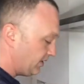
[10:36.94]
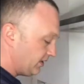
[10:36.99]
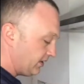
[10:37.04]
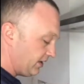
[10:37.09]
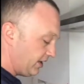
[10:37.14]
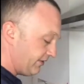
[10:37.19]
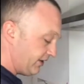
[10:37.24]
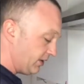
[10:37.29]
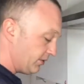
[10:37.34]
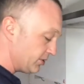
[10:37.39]

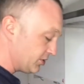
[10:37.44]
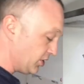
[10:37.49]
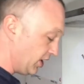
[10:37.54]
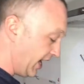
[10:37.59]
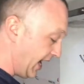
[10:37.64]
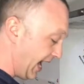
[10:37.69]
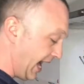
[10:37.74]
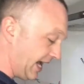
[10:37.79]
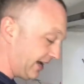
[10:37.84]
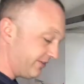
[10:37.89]
If anyone's got a
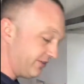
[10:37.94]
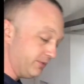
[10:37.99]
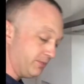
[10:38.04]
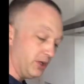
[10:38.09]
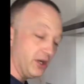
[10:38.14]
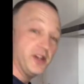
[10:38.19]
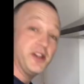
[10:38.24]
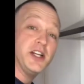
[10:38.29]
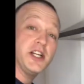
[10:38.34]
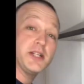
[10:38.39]
hack for
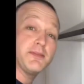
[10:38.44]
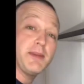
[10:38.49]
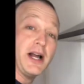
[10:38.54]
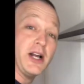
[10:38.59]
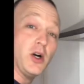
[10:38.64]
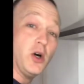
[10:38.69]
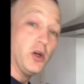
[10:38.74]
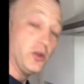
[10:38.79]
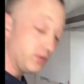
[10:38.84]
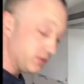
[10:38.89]
putting these back
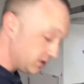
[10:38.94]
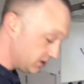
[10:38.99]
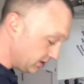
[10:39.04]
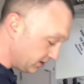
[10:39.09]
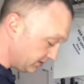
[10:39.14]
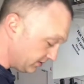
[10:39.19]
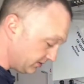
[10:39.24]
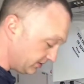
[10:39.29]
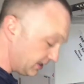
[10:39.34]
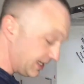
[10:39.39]
on,
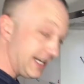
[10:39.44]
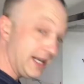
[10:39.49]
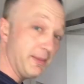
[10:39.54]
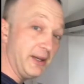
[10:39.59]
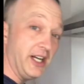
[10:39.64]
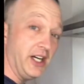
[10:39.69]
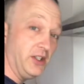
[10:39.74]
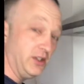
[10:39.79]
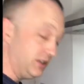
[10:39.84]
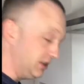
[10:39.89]
let me know.